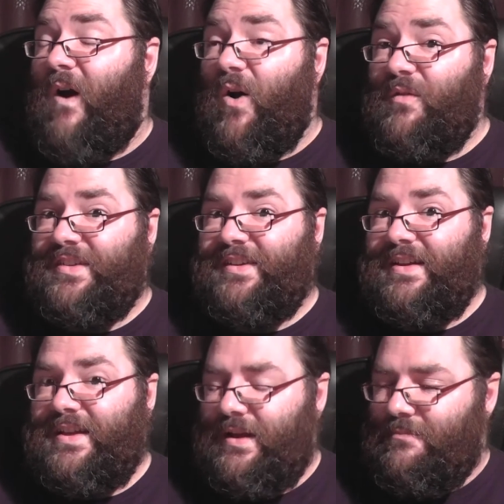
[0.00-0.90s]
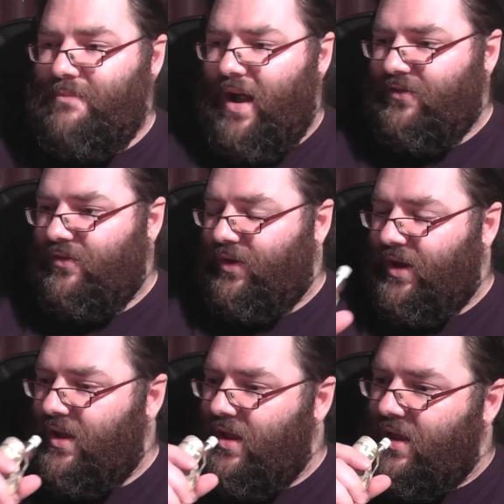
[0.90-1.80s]
overtaken it
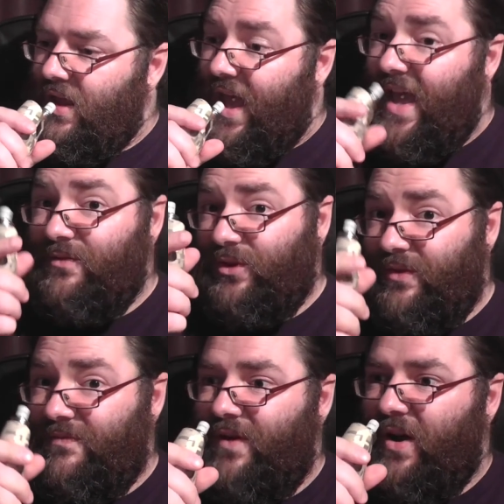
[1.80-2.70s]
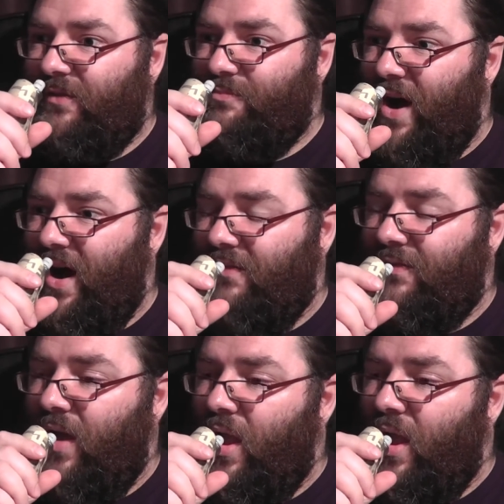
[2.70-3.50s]
massively. Even on the first puff.